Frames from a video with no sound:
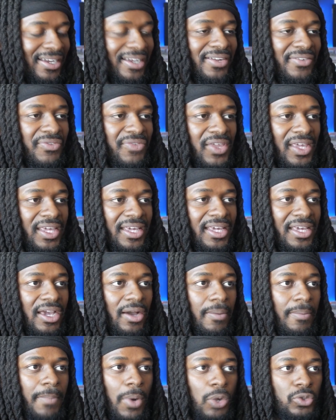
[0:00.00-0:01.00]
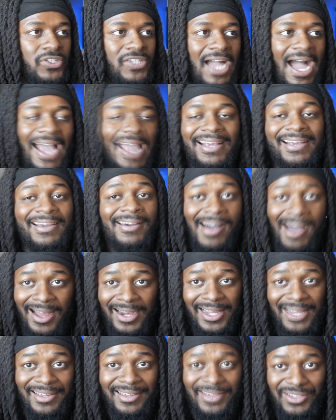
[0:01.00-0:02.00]
the most
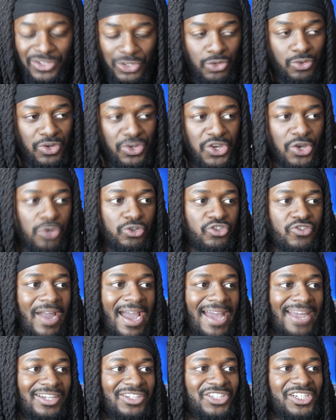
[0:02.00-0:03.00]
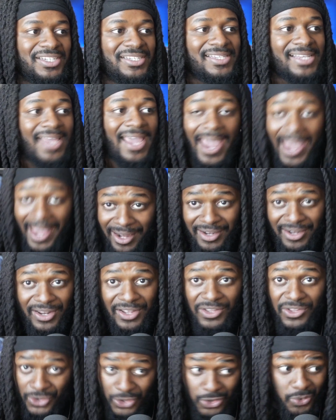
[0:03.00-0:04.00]
iconic Yu-Gi-Oh strategies in
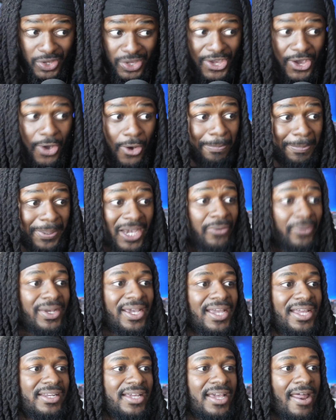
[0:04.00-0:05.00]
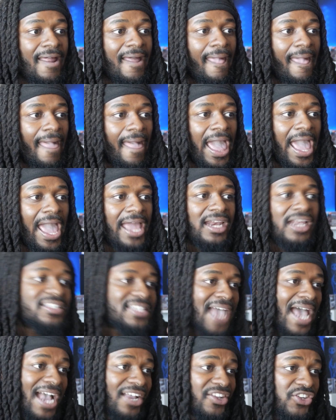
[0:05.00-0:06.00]
Yu-Gi-Oh period. And it's
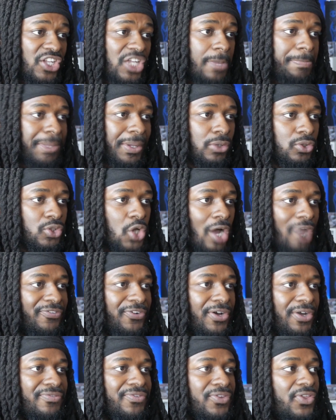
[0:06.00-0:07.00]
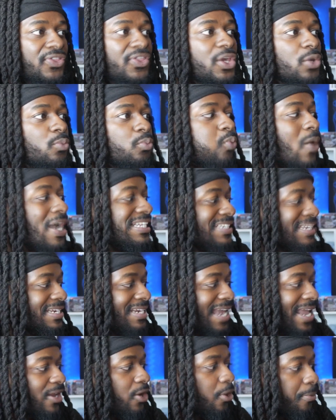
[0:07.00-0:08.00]
actually built off of the
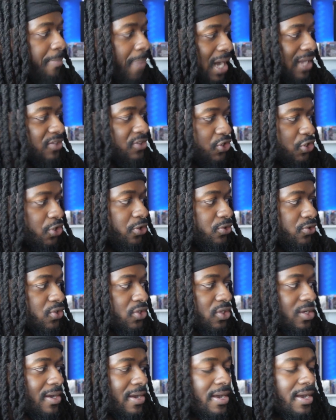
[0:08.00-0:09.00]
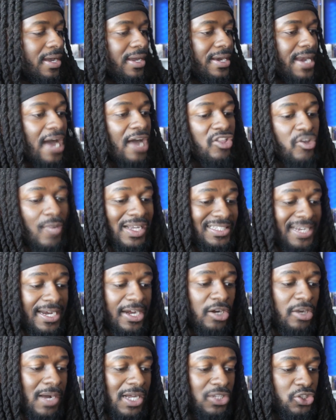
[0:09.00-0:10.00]
Resonator monsters. Now, the Resonator
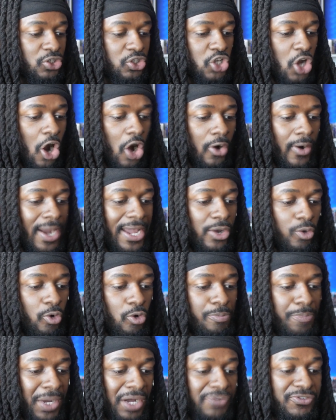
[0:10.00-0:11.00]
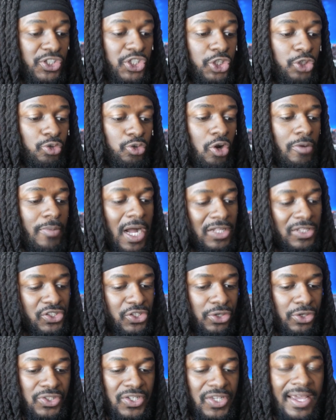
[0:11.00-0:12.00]
monsters are a group of tuner
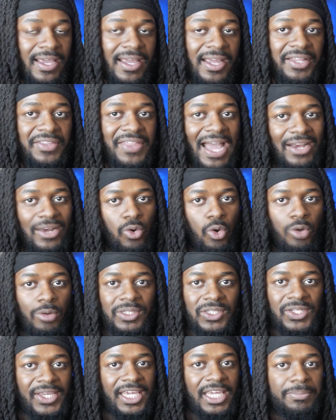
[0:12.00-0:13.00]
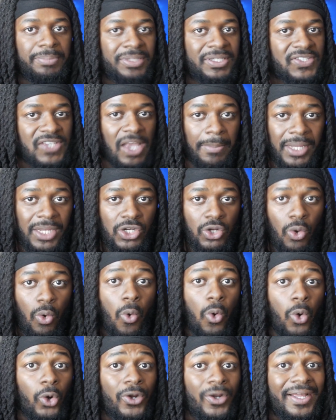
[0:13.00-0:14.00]
monsters that normally can be summoned
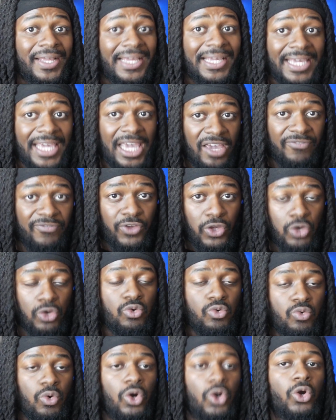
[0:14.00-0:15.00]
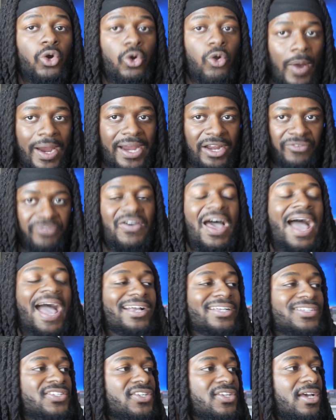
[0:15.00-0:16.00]
or give you great
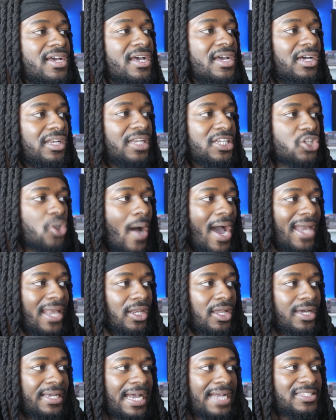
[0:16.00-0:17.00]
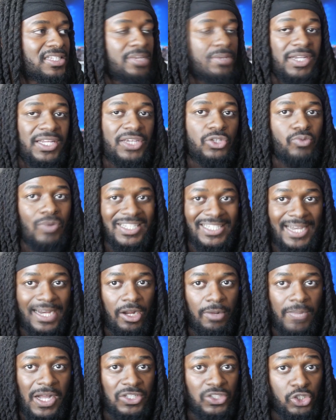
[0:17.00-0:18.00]
effects. Let's go ahead and look at some of these Resonator
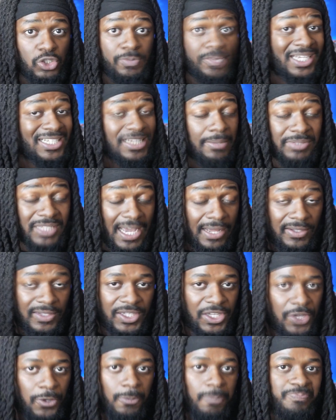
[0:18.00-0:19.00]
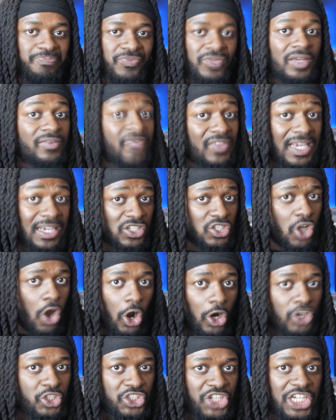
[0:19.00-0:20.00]
monsters, because I'm telling you, these
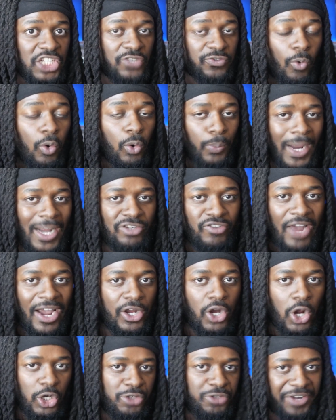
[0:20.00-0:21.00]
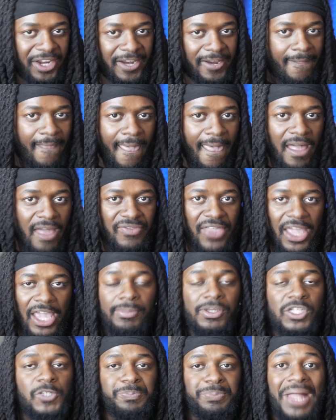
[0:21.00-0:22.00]
aren't just for Red Dragon Archfiend. They can be
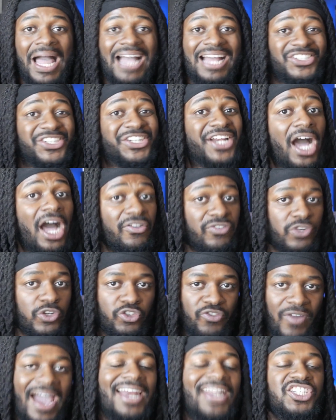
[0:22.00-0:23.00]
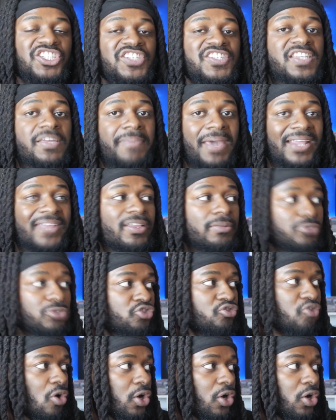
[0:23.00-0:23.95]
splashed in other strategies to make them stronger.